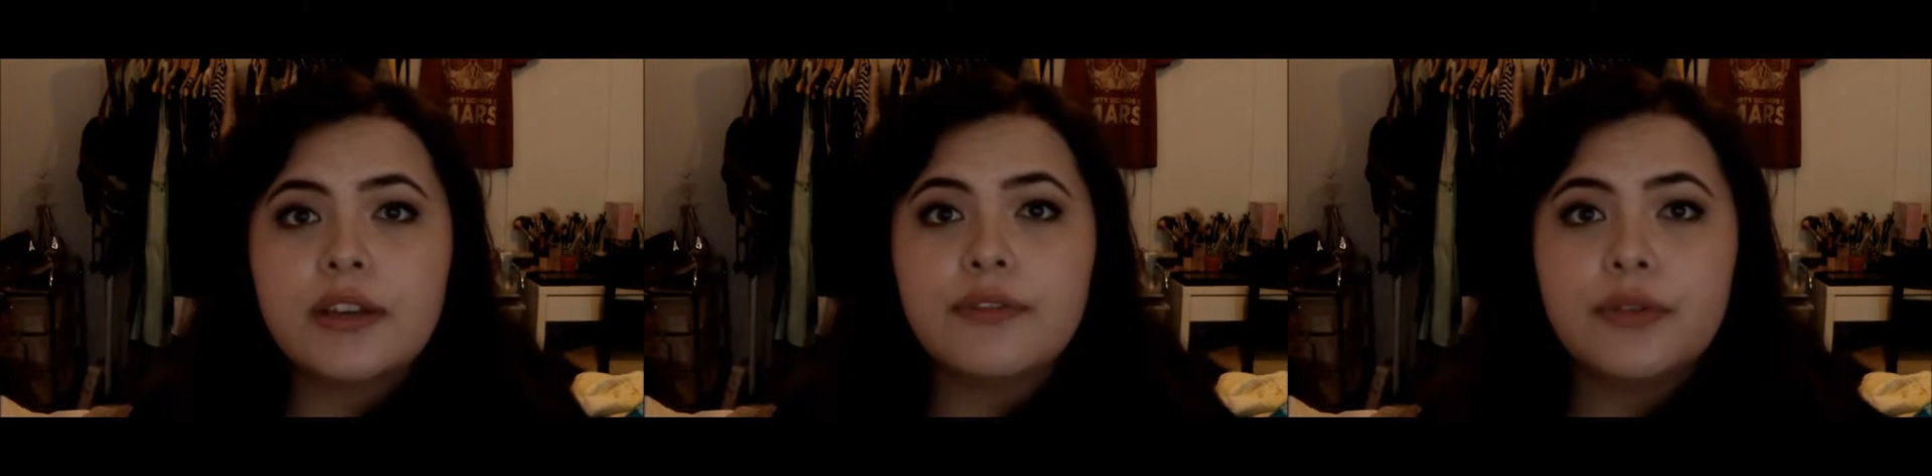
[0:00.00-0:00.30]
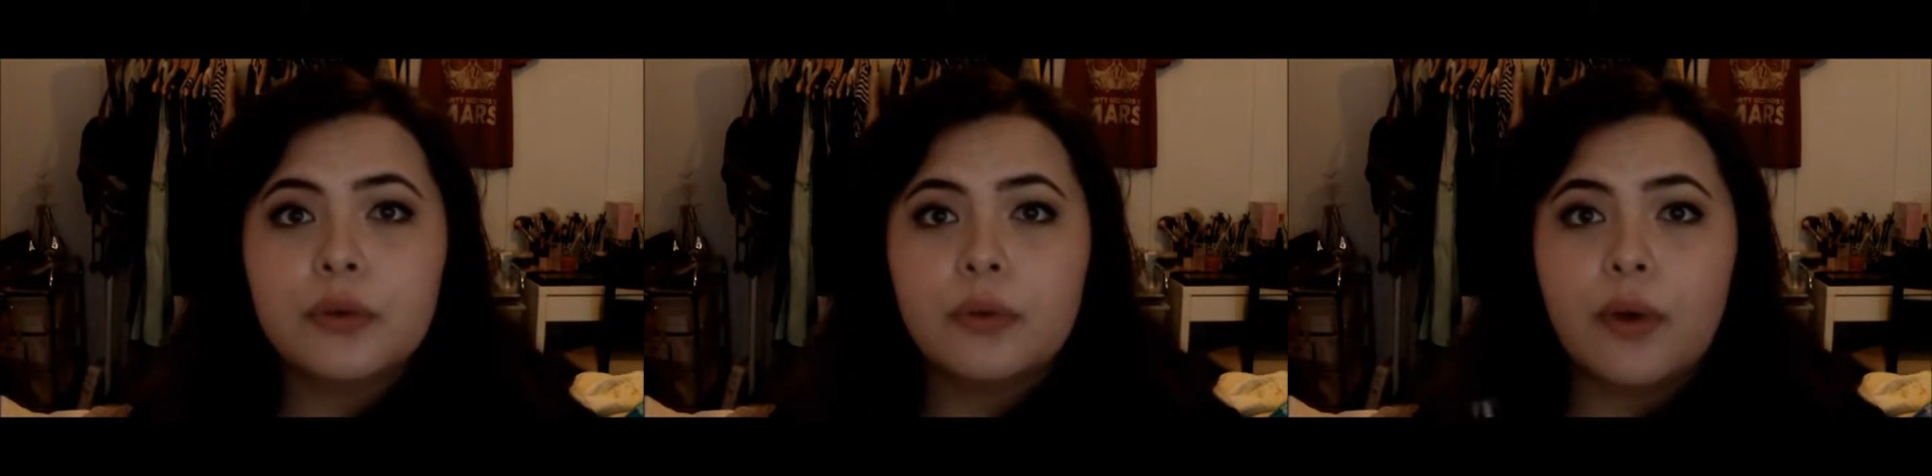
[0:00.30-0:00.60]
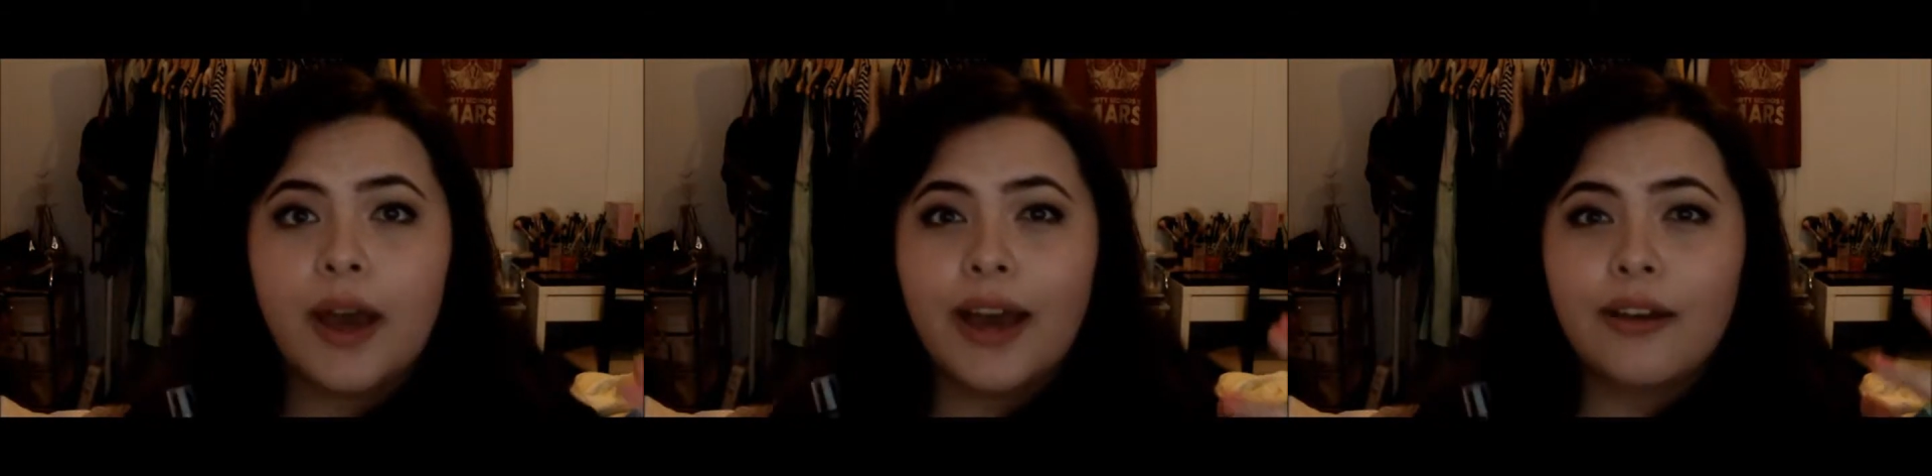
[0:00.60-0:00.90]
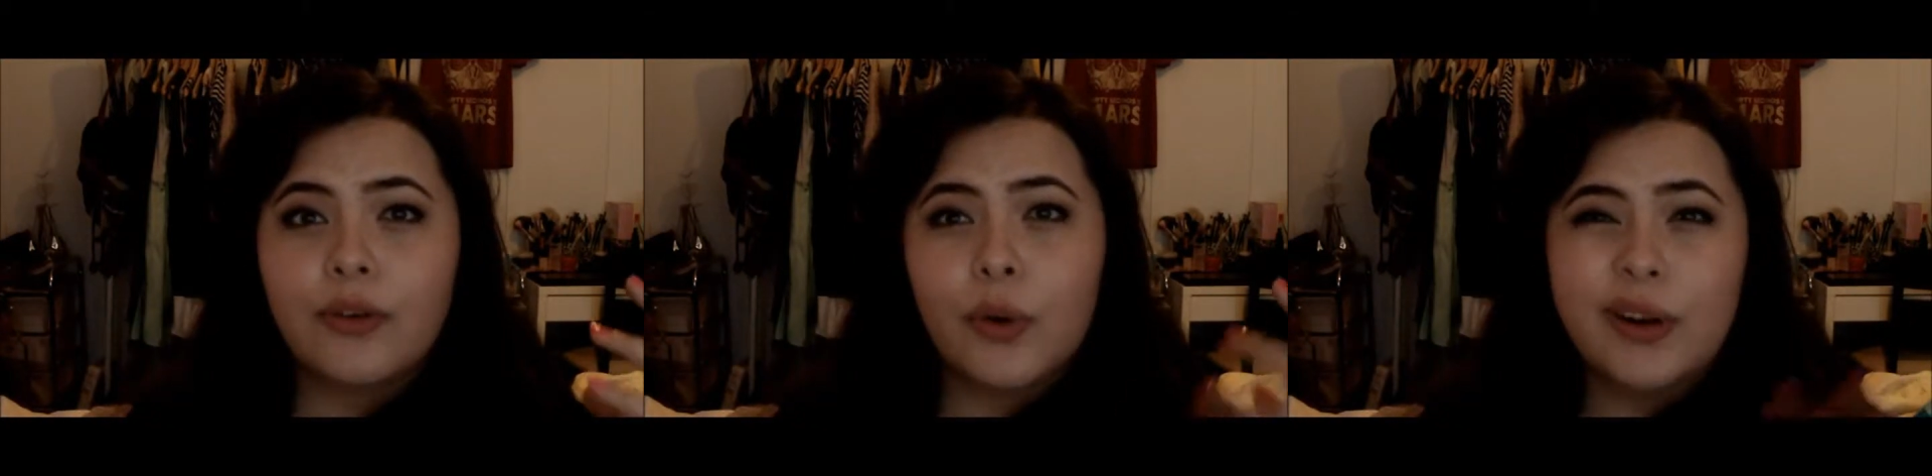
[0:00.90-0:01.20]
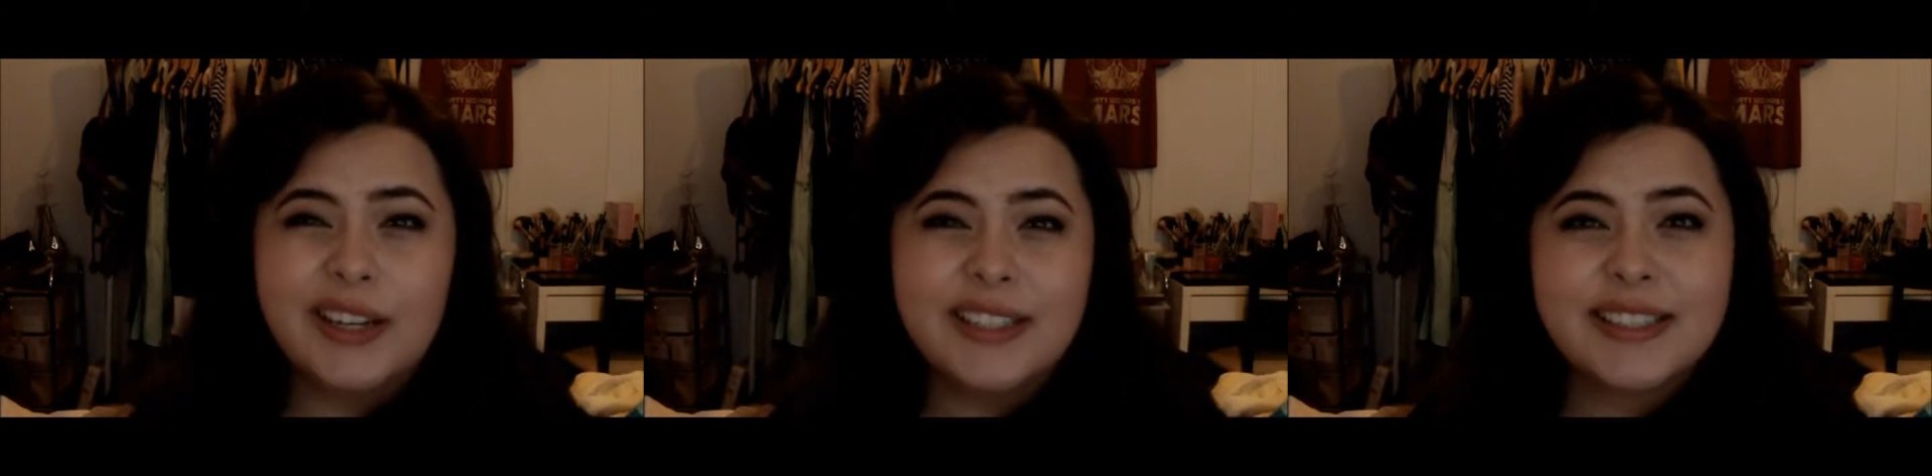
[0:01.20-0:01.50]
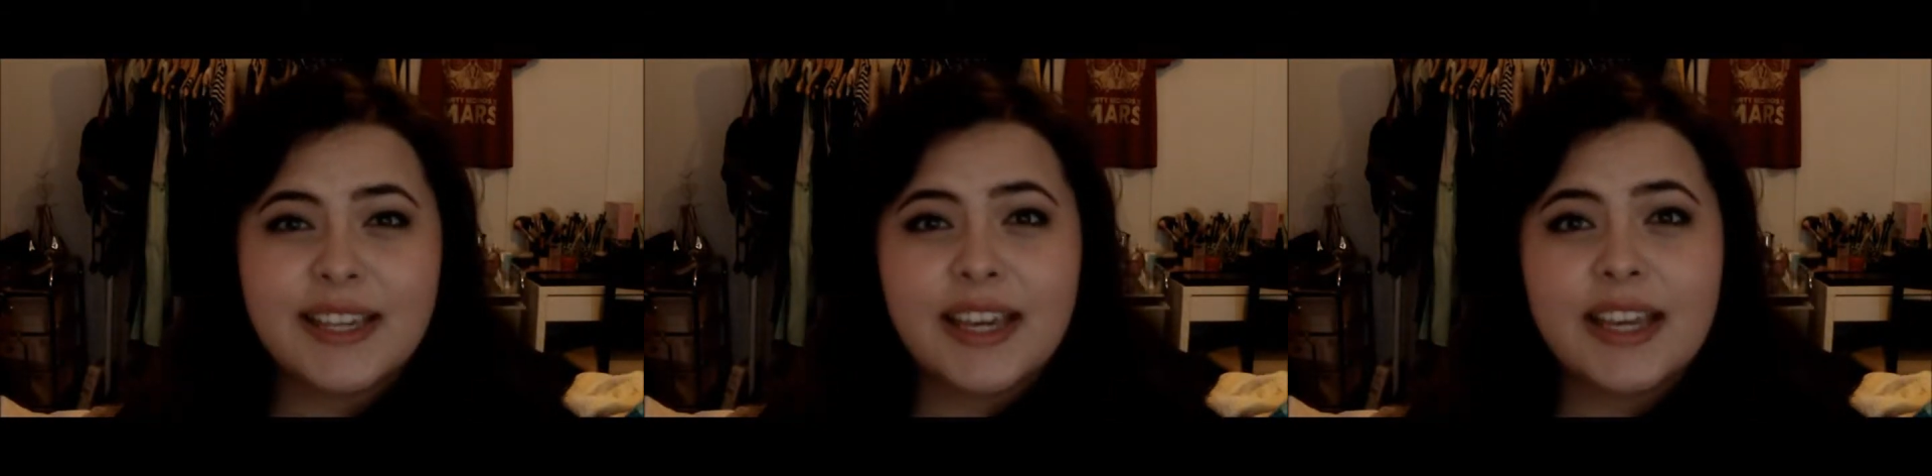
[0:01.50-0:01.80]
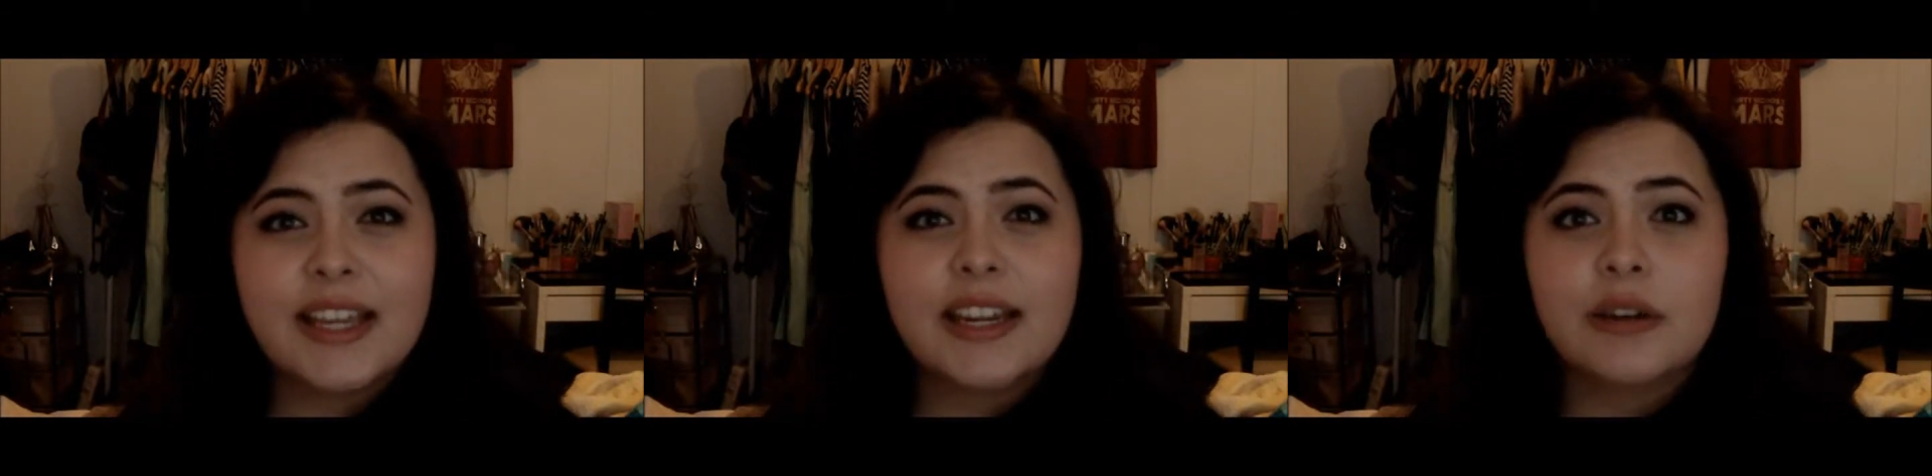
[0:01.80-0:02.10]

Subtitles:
if you have oily skin